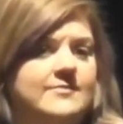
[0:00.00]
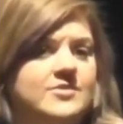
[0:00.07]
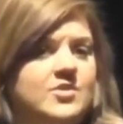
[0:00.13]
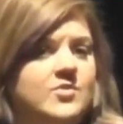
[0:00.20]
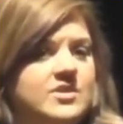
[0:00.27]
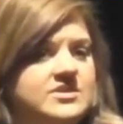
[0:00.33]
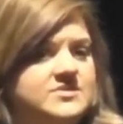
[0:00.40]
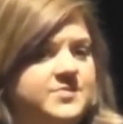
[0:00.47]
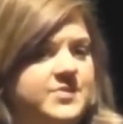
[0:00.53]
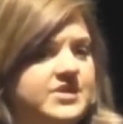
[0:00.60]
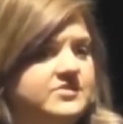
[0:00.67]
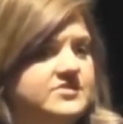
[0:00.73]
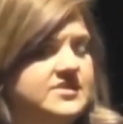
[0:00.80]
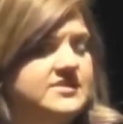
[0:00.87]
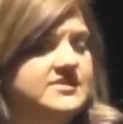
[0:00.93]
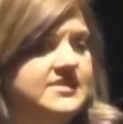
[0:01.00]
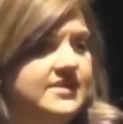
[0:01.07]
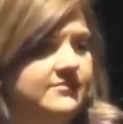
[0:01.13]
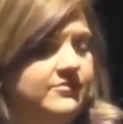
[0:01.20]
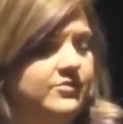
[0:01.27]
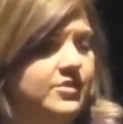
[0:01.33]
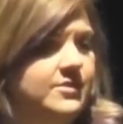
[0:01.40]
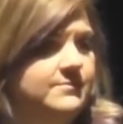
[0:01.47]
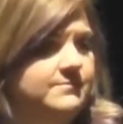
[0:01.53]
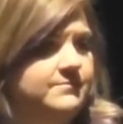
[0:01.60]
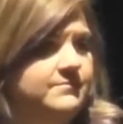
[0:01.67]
Now, what does POC stand for?